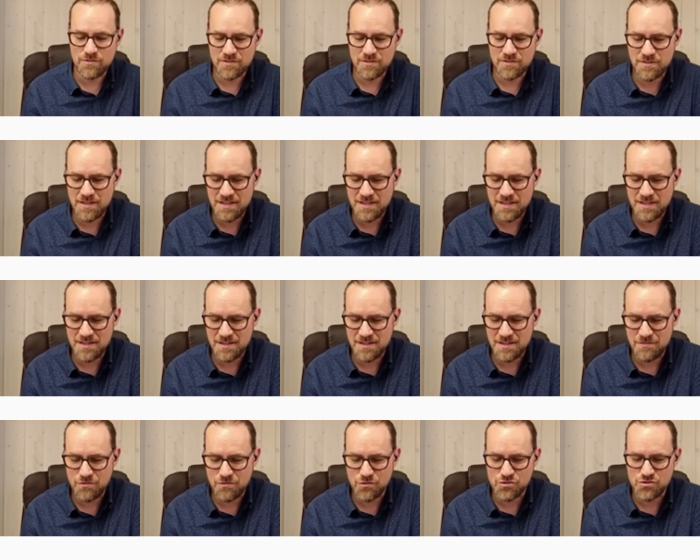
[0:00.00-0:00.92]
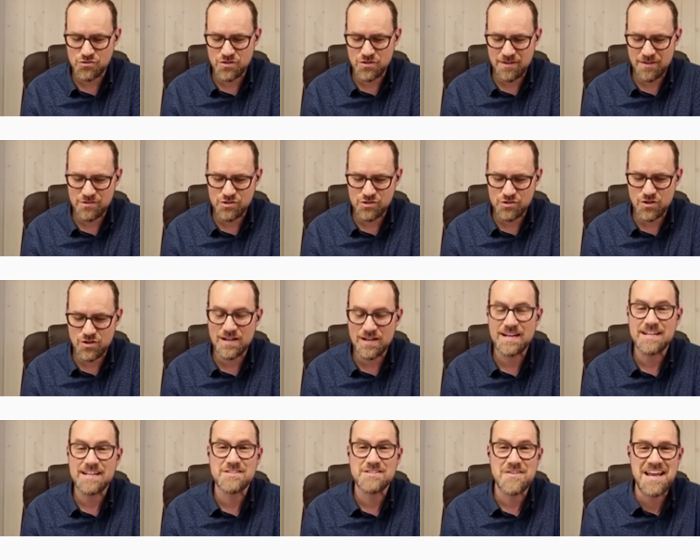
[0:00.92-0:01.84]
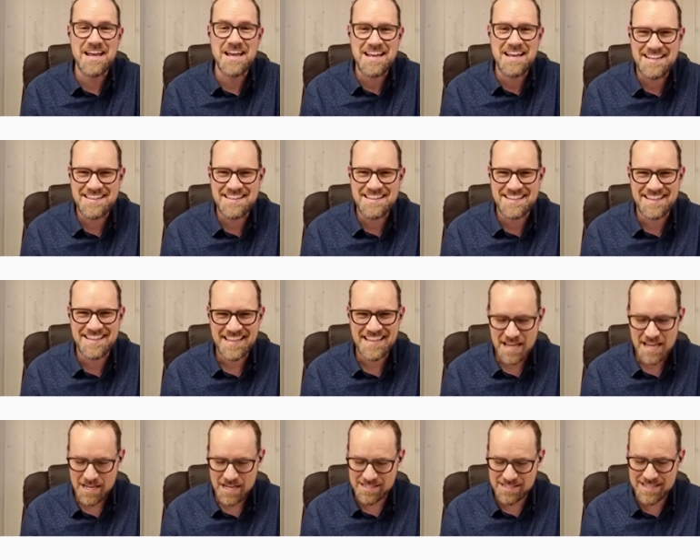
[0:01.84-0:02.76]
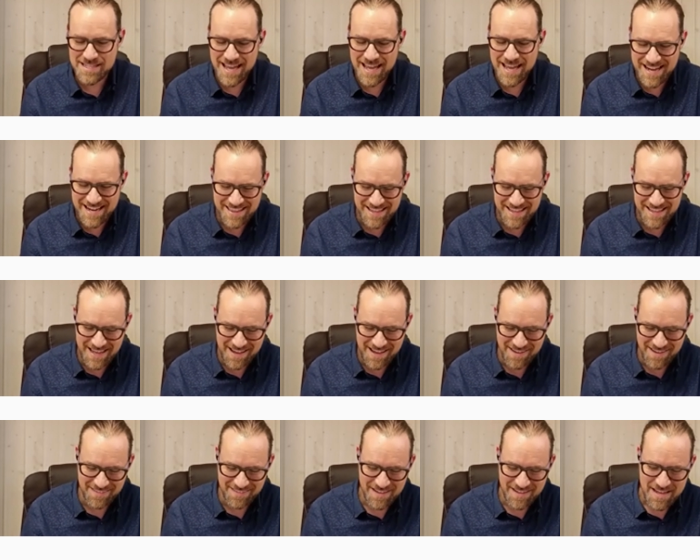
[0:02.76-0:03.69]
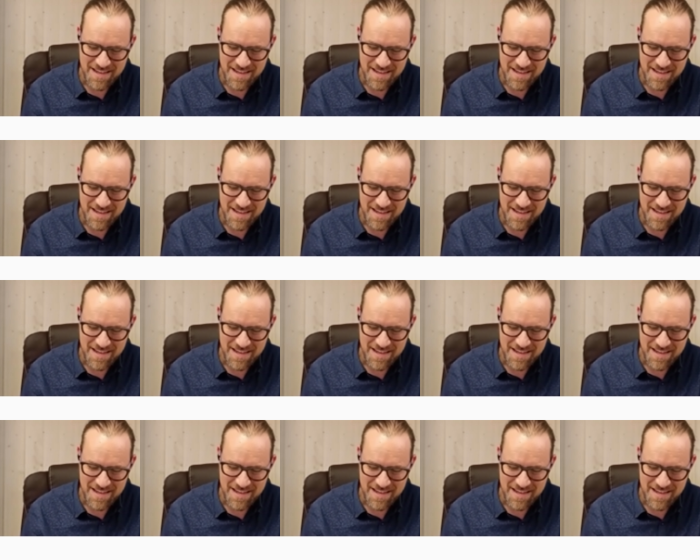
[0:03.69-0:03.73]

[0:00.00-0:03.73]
I think if you're struggling to write anything, just get anything down.